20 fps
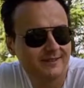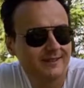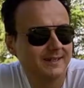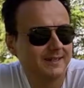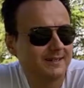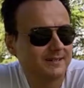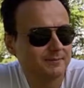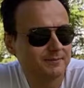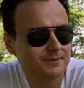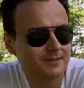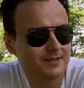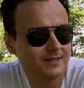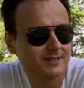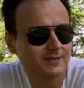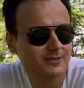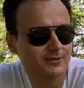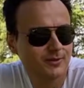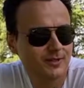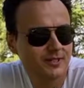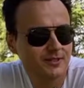90%
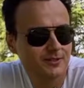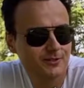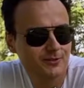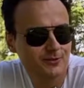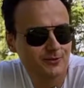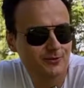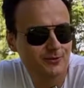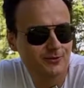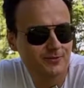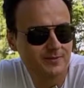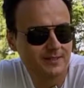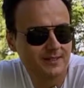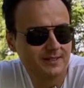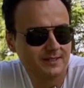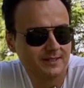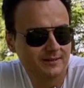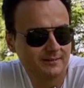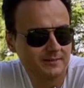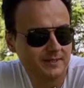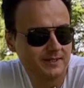of traders lose money.
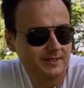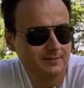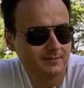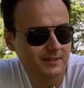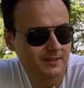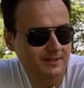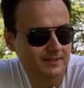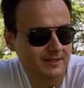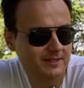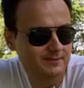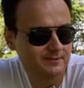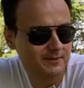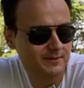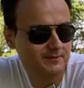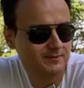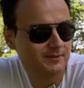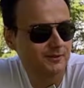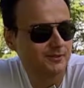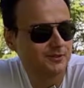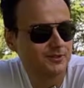I mean, a lot of
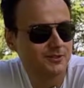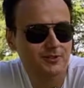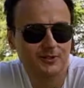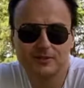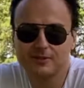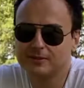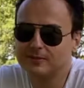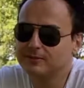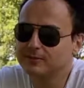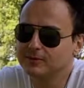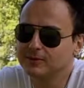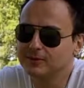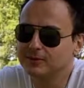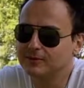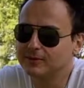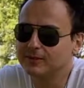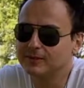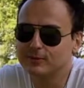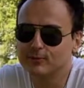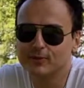people are just gonna, you know,
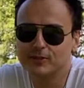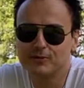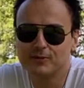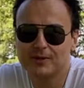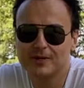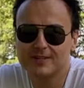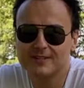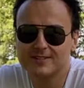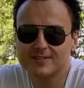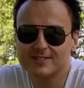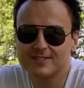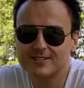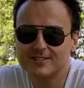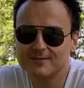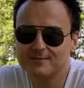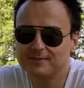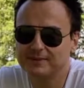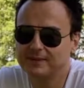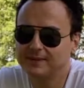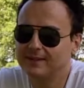it requires
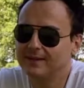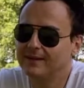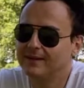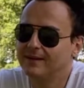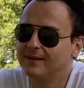discipline.